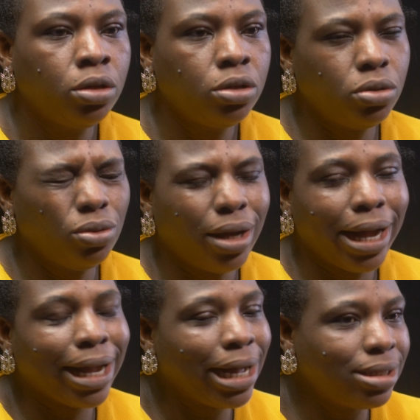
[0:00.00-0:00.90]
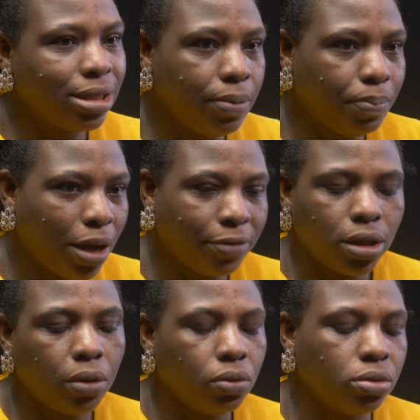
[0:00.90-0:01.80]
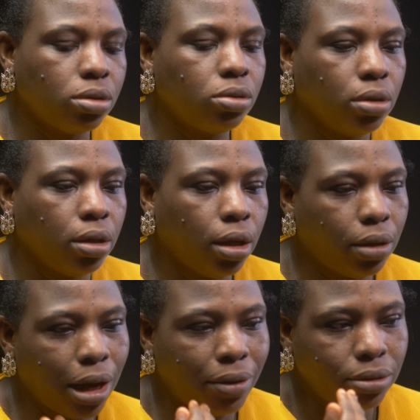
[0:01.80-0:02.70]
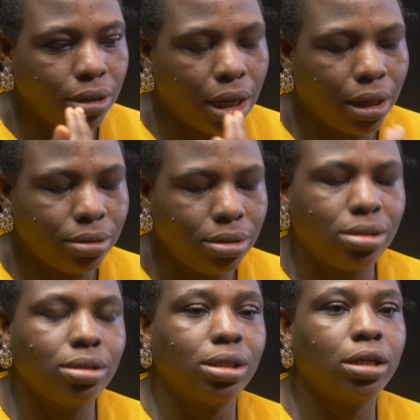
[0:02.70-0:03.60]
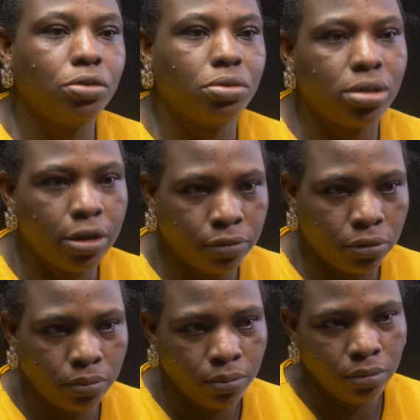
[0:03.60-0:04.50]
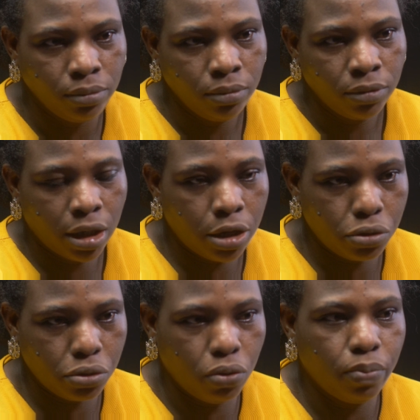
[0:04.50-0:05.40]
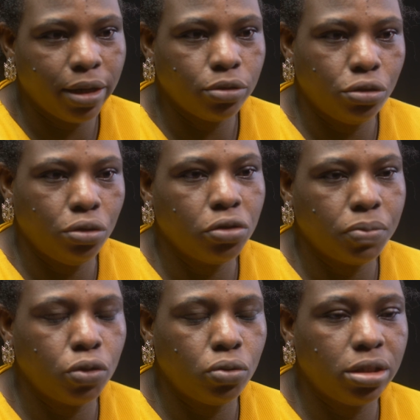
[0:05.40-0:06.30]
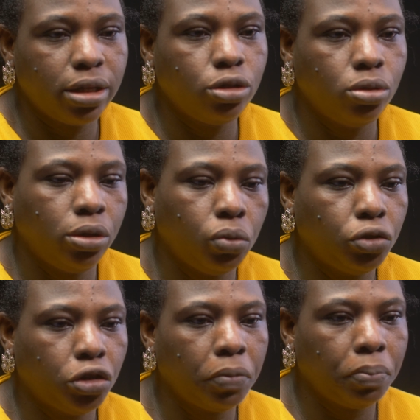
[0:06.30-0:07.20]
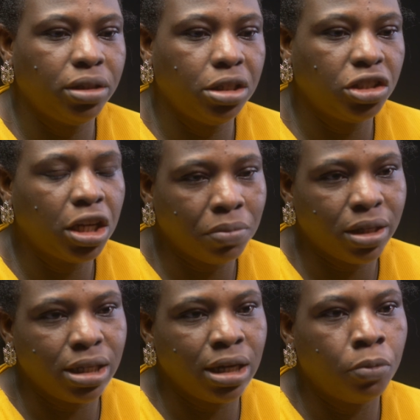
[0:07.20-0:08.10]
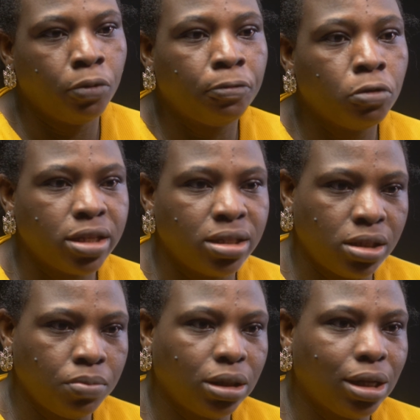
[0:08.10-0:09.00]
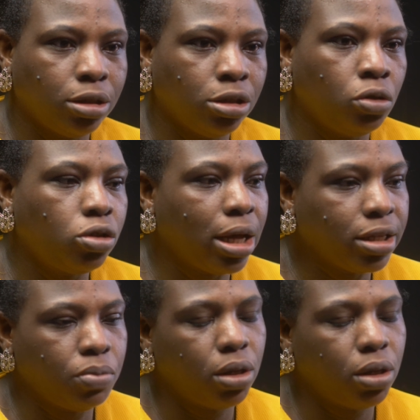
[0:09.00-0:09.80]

So I can't sleep afterwards. So uh, around that 6:30 to 7, I had to go back to the hospital. He said they would check me. They checked me. They said I'm on four centimeter. The nurse asked